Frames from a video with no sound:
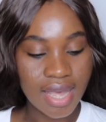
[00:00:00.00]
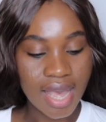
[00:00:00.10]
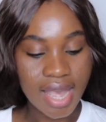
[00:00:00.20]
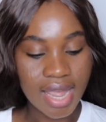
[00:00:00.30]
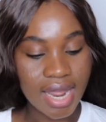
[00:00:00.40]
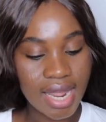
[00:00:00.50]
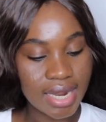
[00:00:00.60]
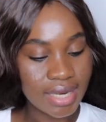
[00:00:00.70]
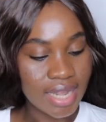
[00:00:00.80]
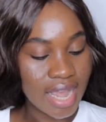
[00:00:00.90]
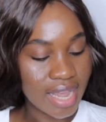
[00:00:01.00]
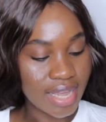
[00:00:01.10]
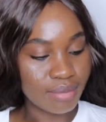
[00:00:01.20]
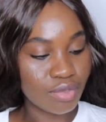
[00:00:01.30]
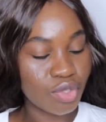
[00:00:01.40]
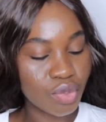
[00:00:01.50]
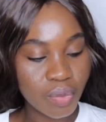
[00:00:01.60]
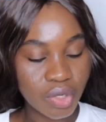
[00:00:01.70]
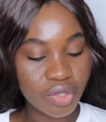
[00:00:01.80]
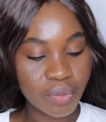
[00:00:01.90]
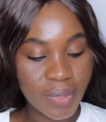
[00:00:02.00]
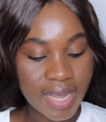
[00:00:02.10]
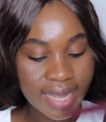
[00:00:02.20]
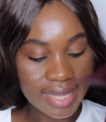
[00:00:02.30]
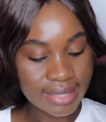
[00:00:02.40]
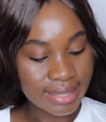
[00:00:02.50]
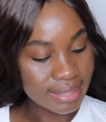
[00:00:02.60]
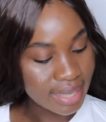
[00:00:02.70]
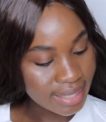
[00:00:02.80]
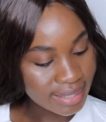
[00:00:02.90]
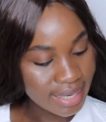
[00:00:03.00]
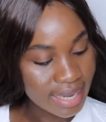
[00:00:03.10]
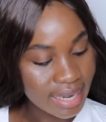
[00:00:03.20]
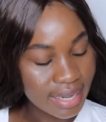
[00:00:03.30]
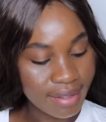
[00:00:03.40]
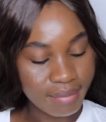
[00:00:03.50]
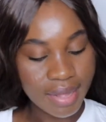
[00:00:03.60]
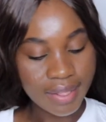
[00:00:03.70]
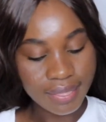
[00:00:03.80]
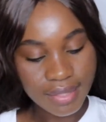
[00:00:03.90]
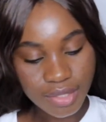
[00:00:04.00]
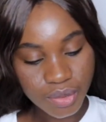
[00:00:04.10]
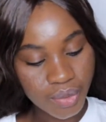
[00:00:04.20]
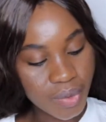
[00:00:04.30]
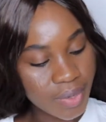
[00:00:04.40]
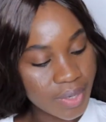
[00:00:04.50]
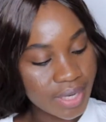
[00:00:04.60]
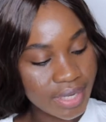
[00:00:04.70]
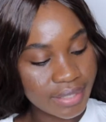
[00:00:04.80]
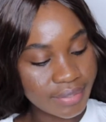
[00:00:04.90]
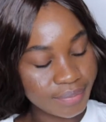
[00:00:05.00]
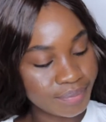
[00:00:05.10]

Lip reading: and I am super excited about this one.